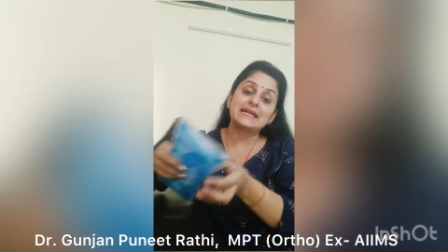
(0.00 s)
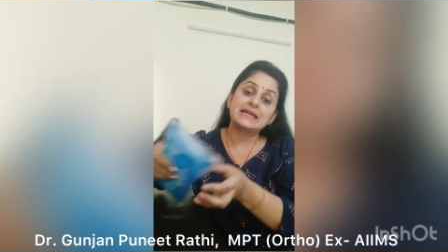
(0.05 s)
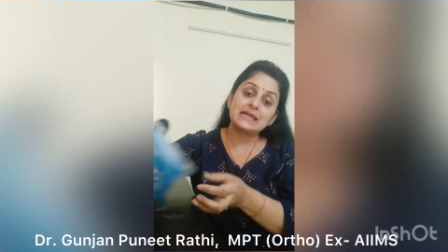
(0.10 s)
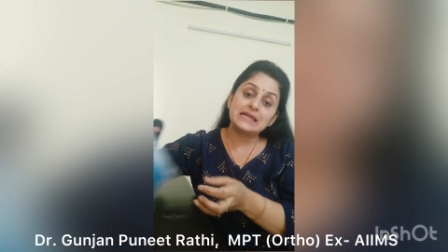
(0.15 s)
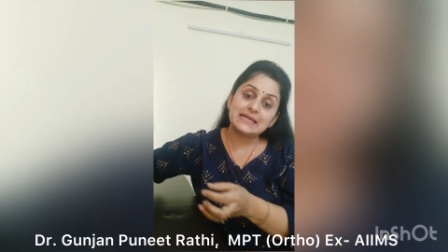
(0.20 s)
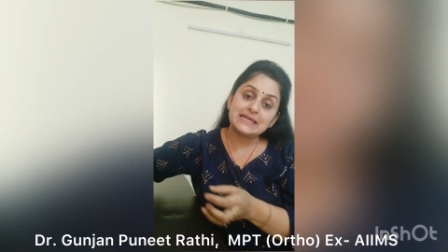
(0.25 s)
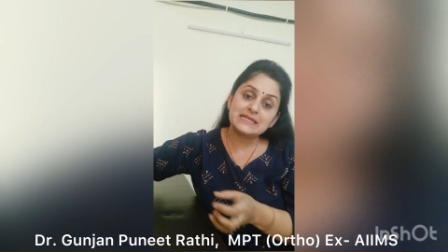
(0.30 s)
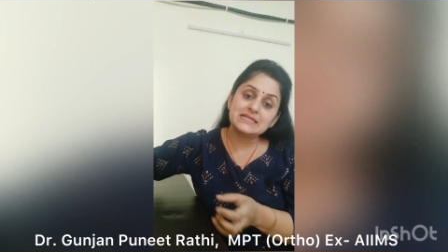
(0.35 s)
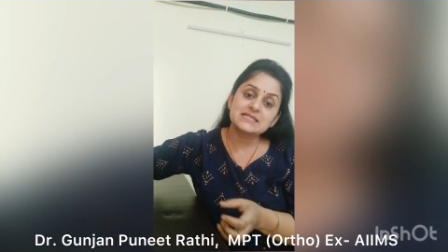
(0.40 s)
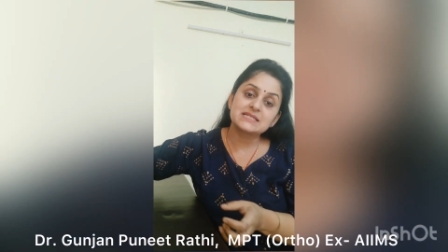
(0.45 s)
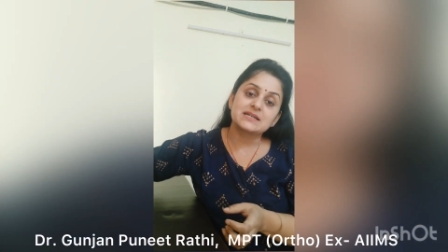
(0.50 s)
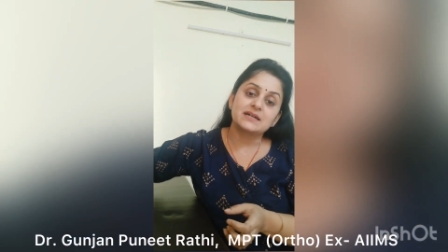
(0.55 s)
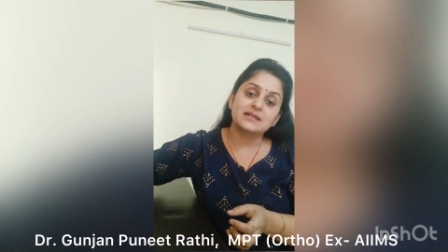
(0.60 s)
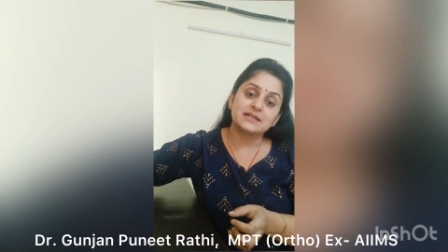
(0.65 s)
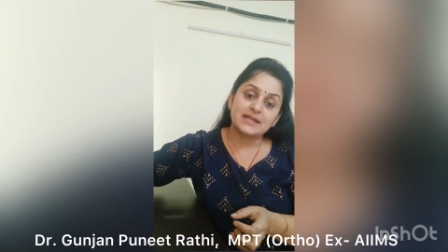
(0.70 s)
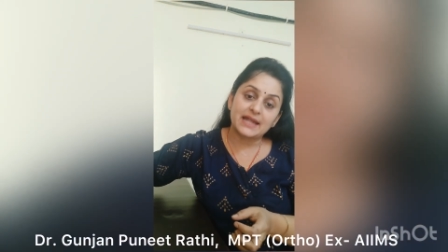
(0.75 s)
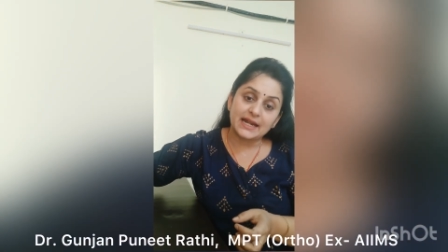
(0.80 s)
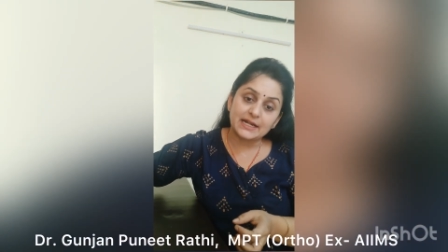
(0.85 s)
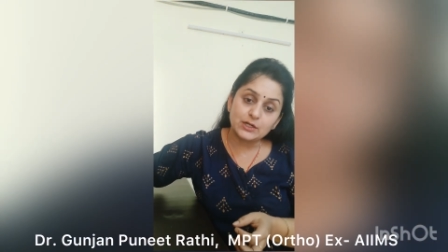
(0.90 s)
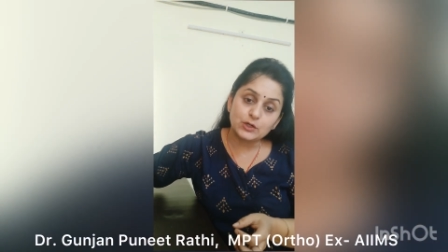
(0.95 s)
least
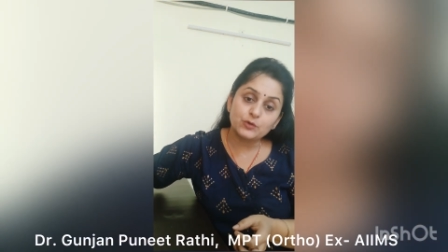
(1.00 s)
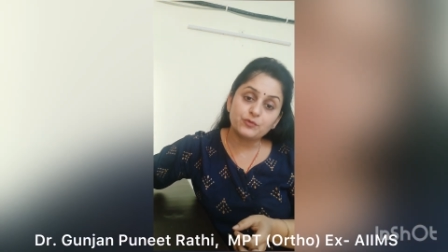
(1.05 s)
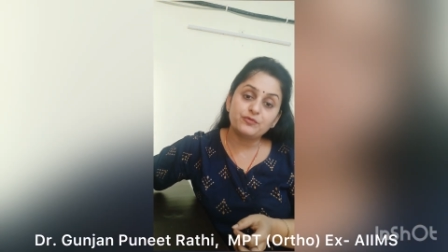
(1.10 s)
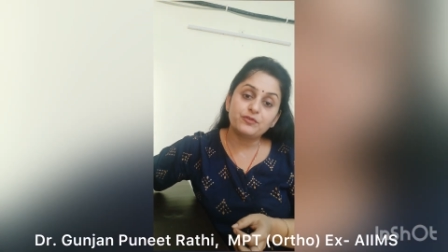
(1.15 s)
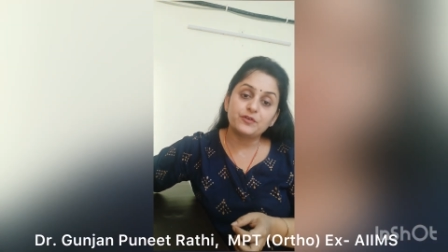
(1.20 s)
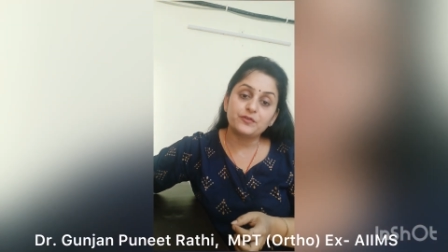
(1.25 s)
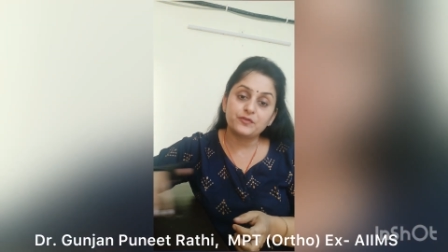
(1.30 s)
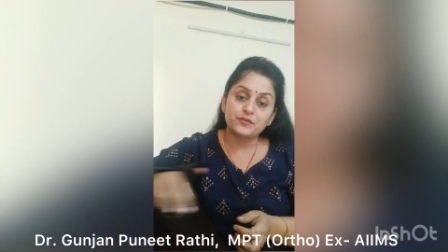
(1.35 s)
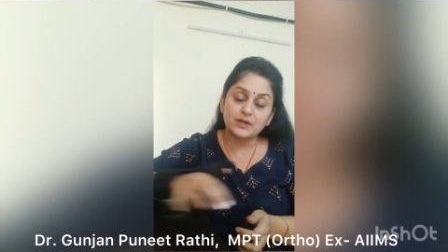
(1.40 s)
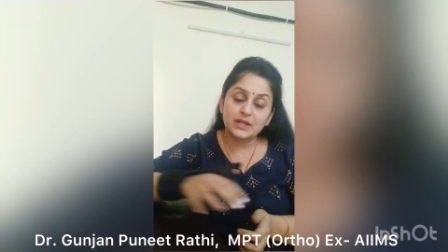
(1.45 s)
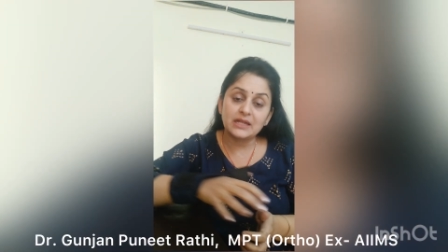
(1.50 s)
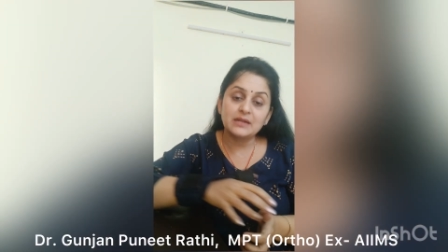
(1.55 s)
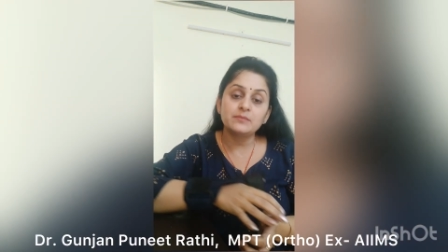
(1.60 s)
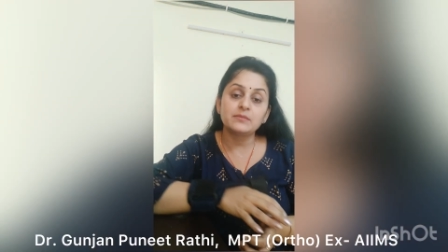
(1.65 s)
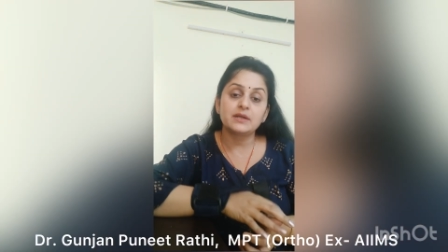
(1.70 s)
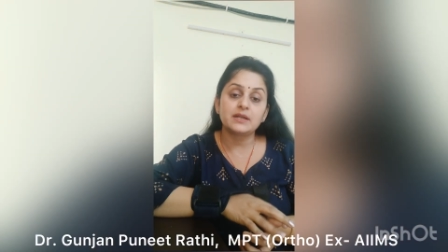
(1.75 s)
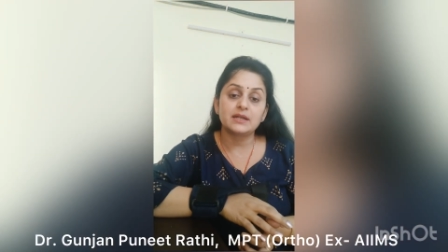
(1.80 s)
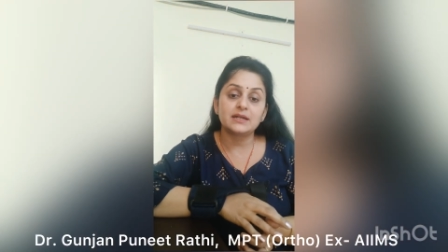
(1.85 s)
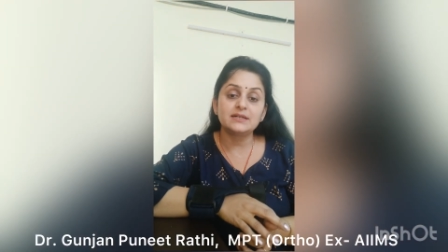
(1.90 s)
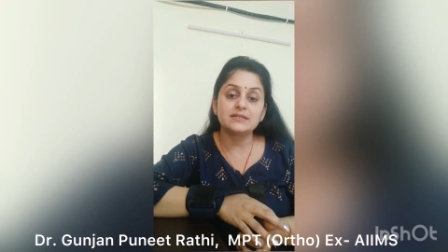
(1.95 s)
10 to 15
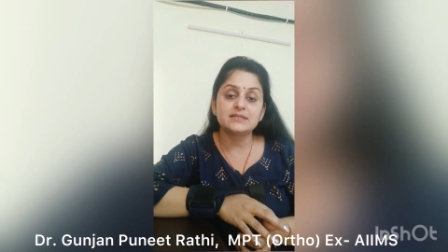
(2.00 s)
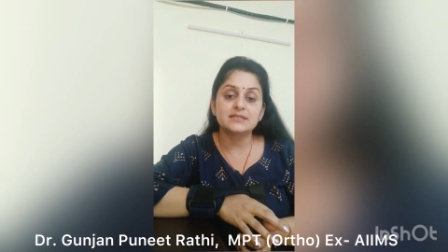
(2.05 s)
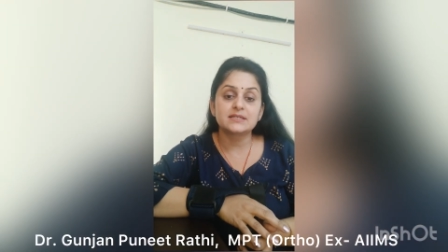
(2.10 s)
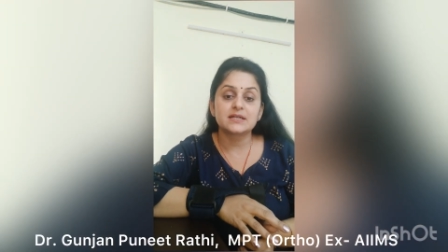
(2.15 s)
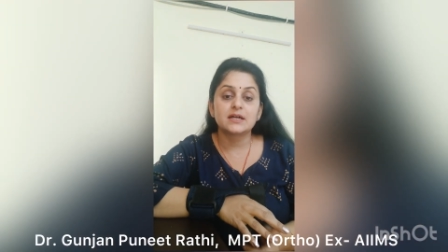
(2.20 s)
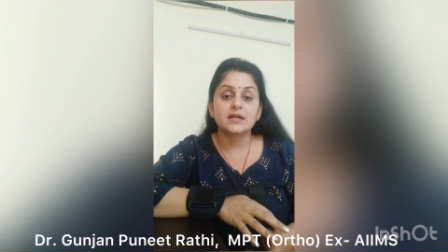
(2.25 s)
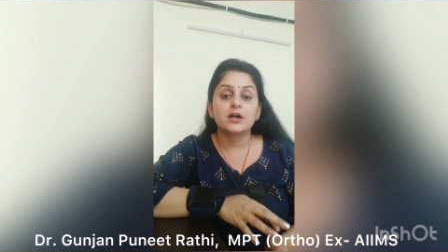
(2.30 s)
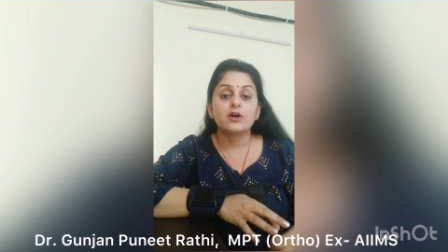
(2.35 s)
minutes,